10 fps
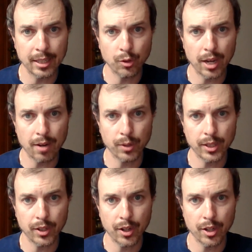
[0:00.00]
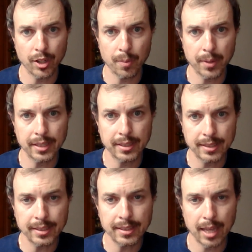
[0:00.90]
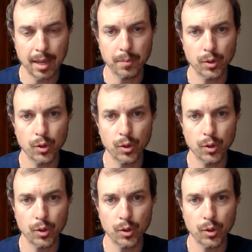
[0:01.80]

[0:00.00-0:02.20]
that you have with an automated system.